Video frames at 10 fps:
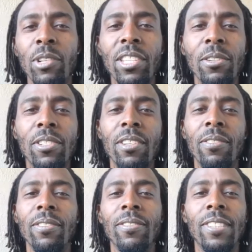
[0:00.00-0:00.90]
We use
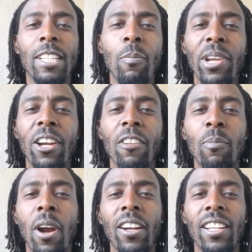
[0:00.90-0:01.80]
the
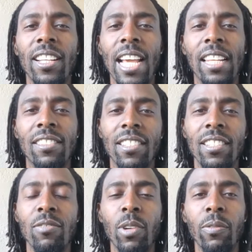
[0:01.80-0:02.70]
comparative market
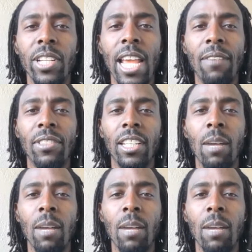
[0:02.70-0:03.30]
analysis when we have